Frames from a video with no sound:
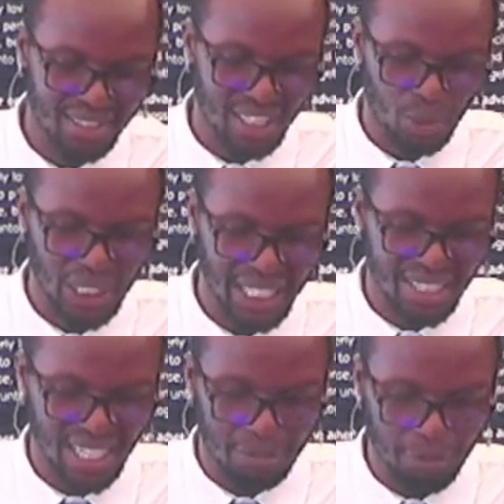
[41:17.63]
that we
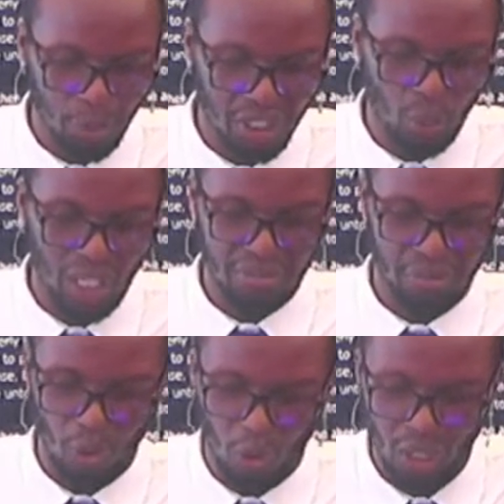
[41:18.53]
get a full reward
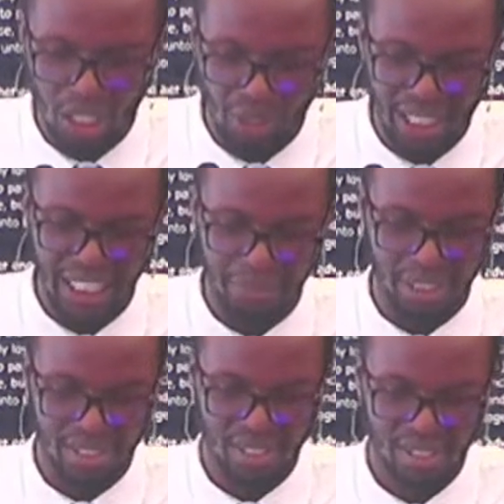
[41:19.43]
for all our
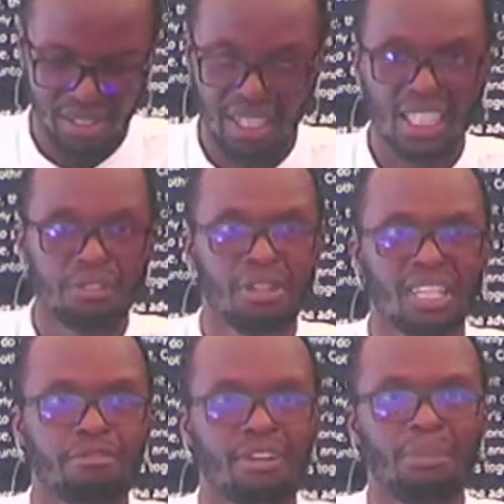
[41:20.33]
labors, if you are
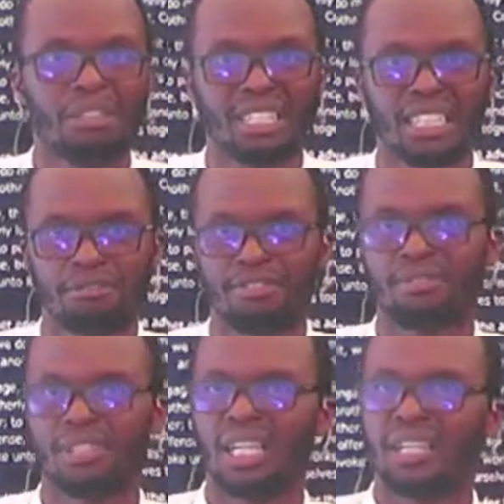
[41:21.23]
a farmer, even if
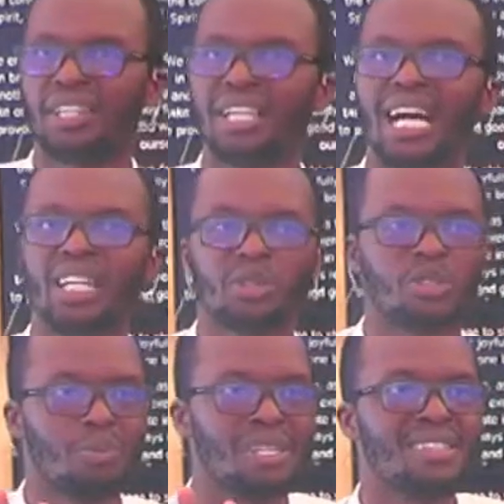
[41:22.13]
the land was
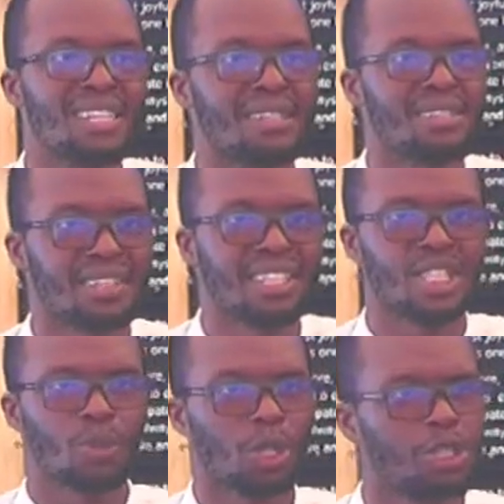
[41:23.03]
to be designed such
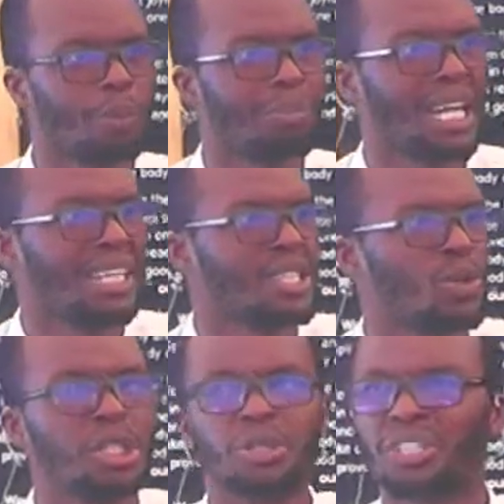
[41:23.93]
that what you plant is
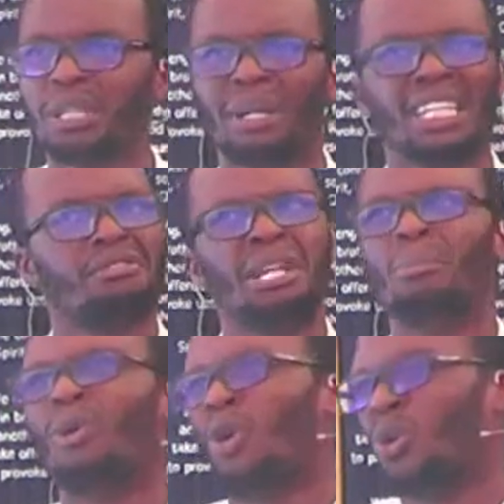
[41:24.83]
what you reap and even
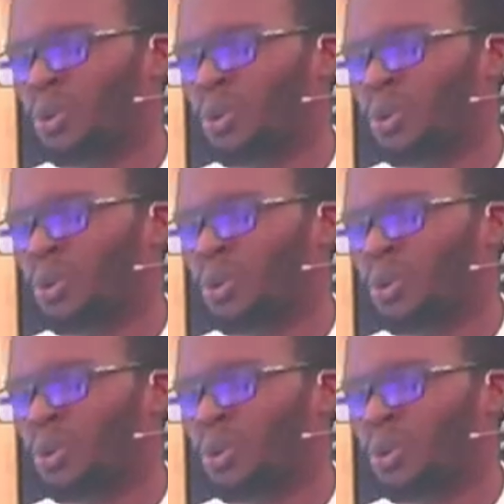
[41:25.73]
more,